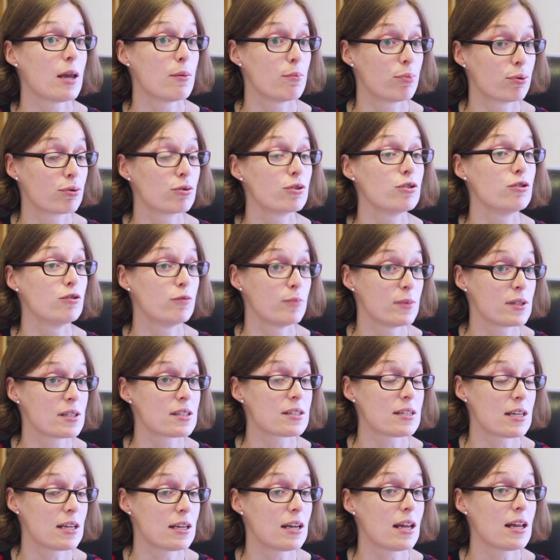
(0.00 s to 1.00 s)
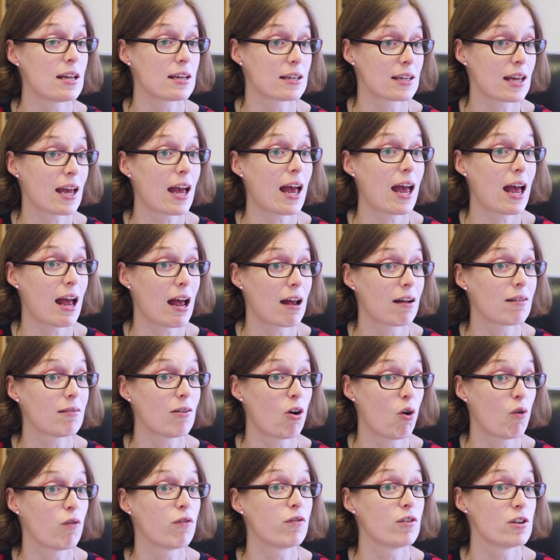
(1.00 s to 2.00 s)
improvements in care
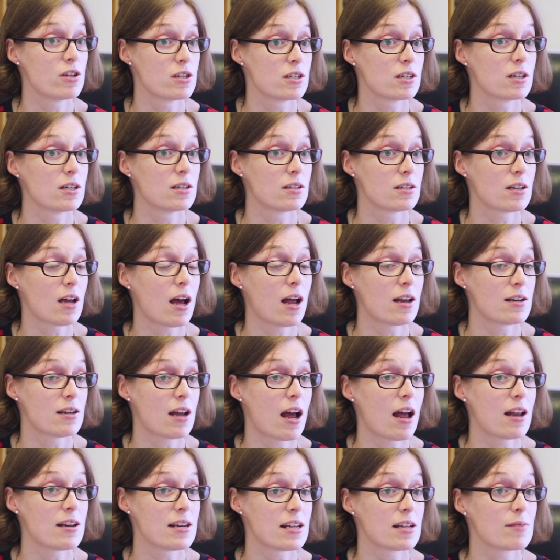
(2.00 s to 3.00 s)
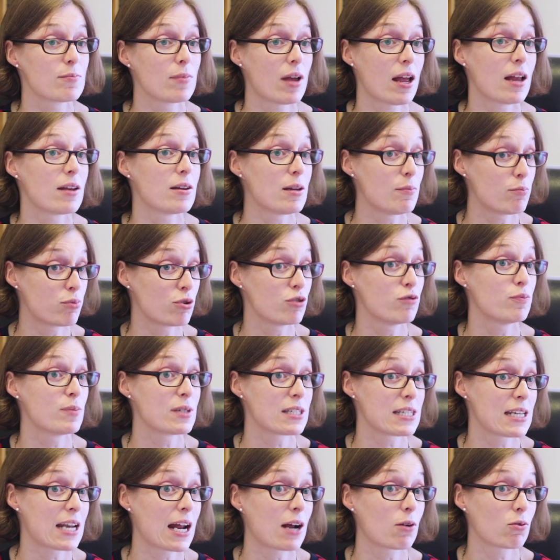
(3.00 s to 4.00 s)
offered and
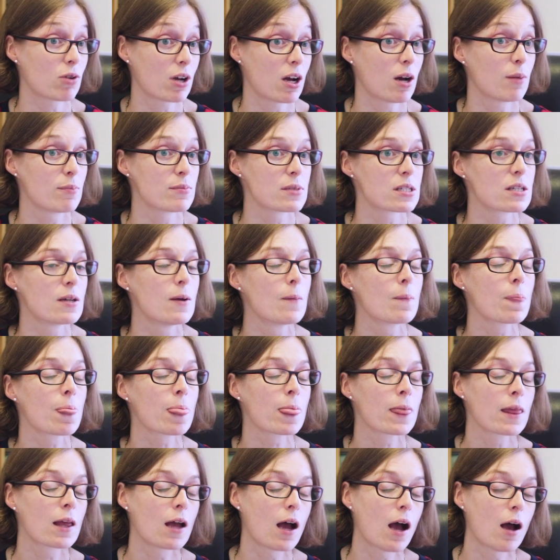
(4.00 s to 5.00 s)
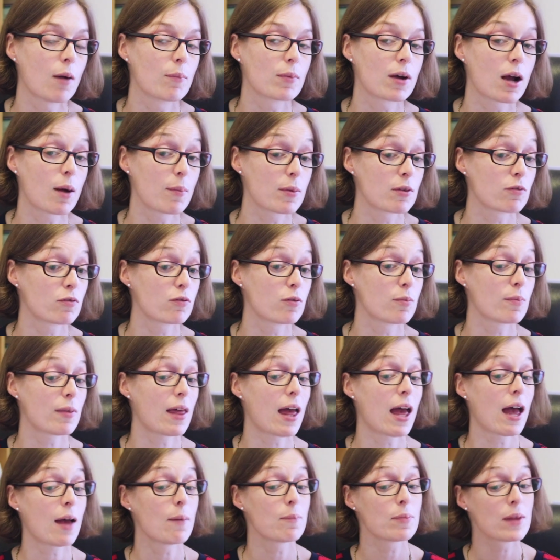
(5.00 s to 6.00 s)
improvements in outcomes coming from
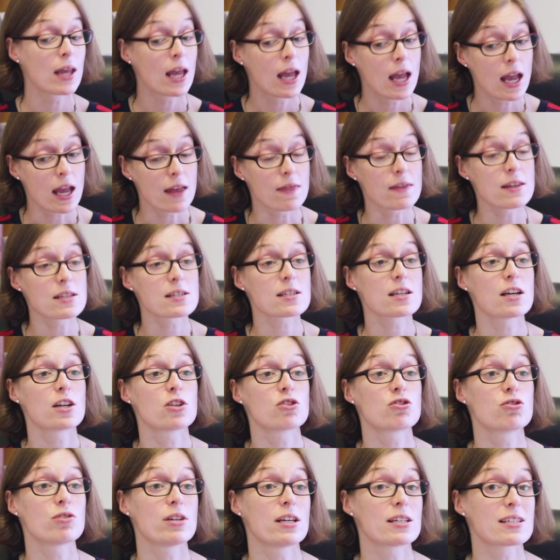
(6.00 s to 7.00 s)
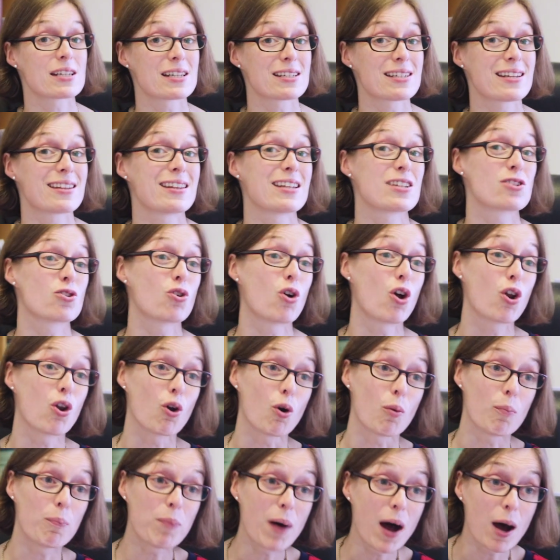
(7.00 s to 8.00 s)
there. In this country, as I said, there's not a
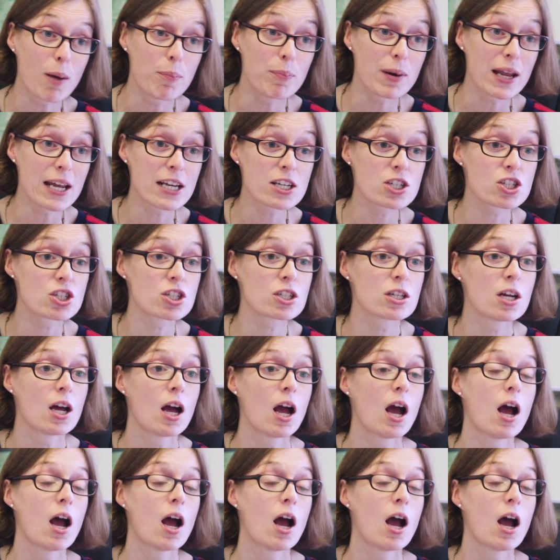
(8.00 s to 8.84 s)
lot published.